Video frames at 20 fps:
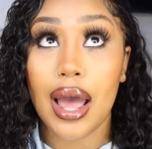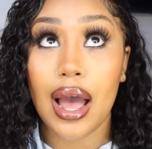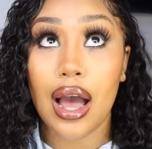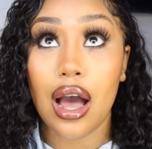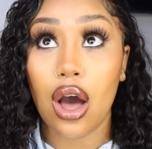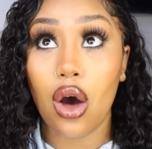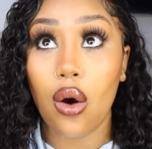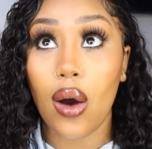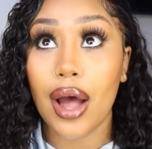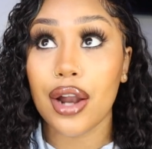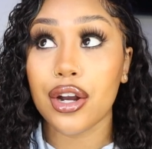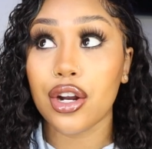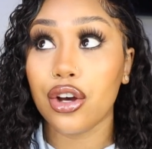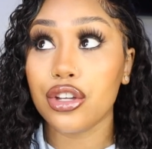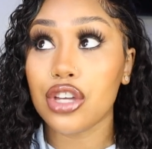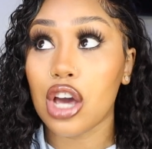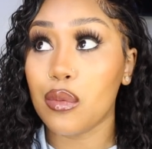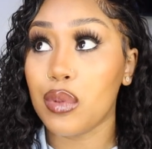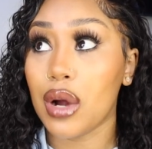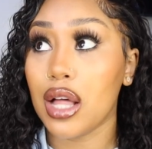Now, I know
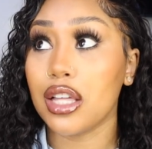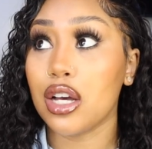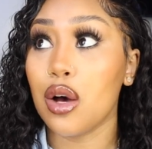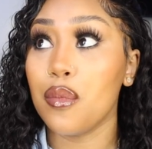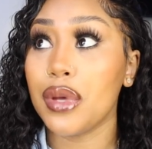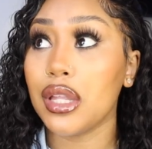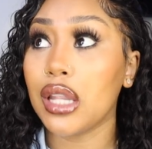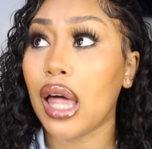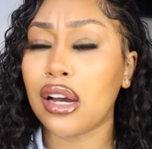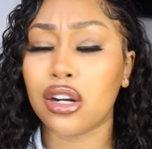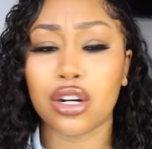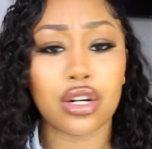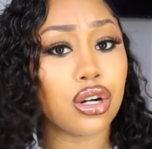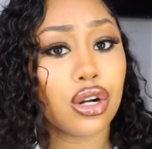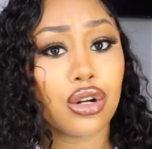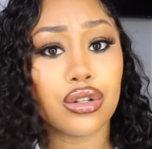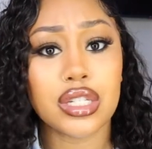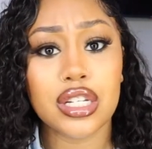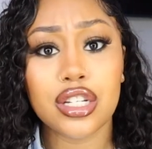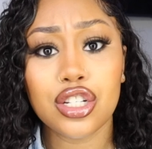y'all probably gonna be like,
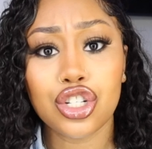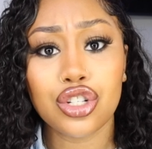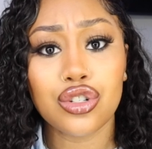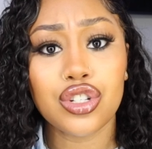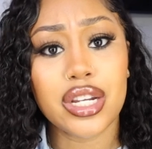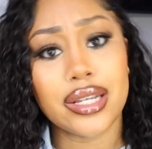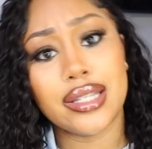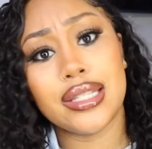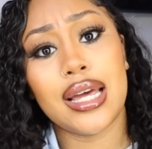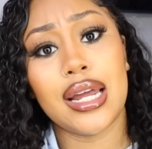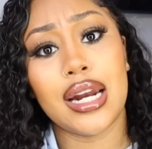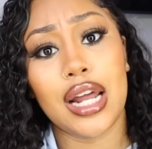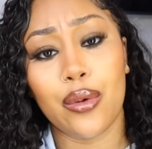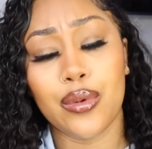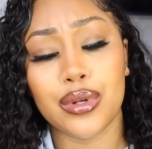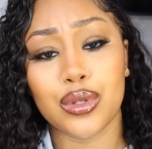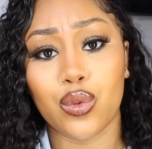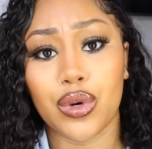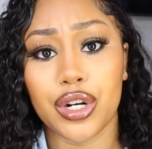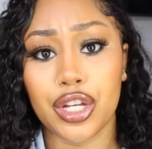girl, didn't you just say that it
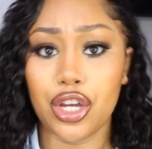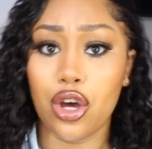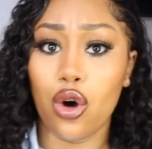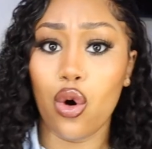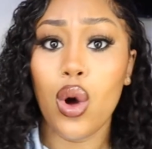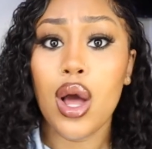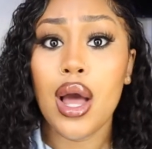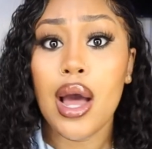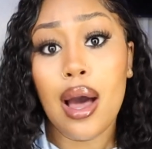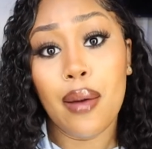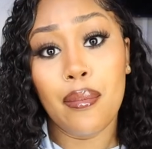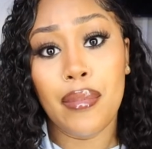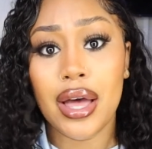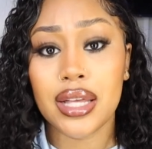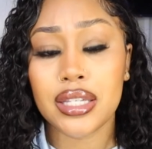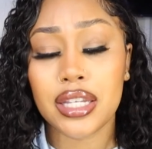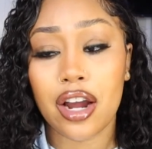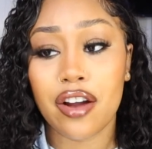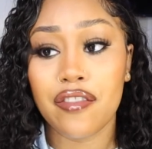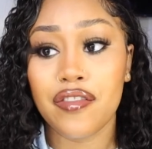was one of your
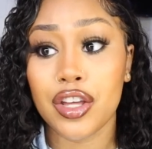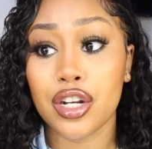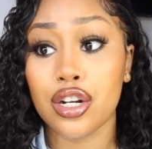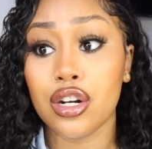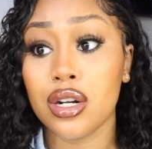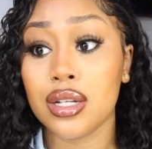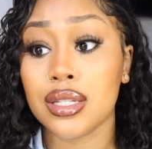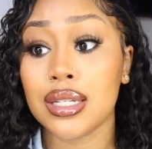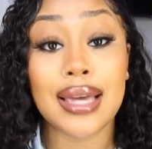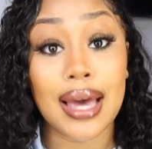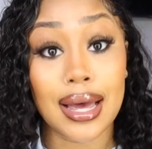best hair vendors?